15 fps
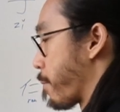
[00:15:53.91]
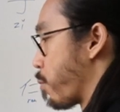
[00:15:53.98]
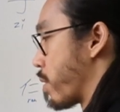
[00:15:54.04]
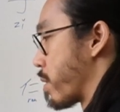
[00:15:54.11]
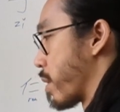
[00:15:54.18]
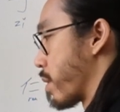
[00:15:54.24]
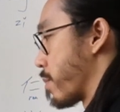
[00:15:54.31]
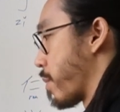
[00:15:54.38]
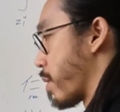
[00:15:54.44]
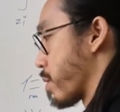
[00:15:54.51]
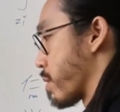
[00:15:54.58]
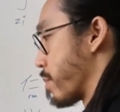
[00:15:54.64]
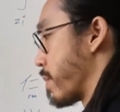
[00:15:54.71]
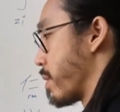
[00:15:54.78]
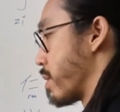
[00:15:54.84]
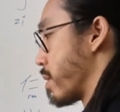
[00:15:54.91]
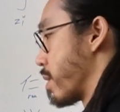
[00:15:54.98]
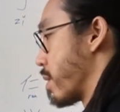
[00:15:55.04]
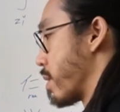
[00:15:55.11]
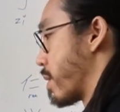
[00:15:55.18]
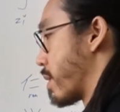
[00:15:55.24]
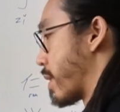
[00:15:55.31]
one other
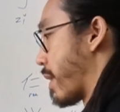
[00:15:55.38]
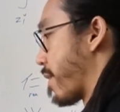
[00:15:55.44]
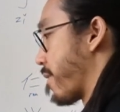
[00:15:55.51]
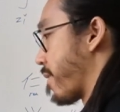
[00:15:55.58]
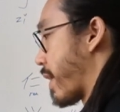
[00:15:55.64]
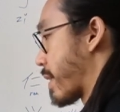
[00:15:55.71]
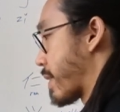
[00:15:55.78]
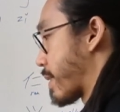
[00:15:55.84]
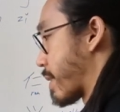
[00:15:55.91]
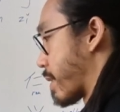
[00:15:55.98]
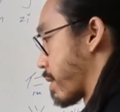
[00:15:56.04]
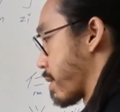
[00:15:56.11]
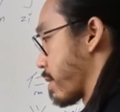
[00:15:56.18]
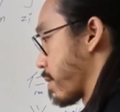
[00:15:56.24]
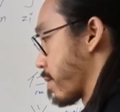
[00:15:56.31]
possibility, der Weise,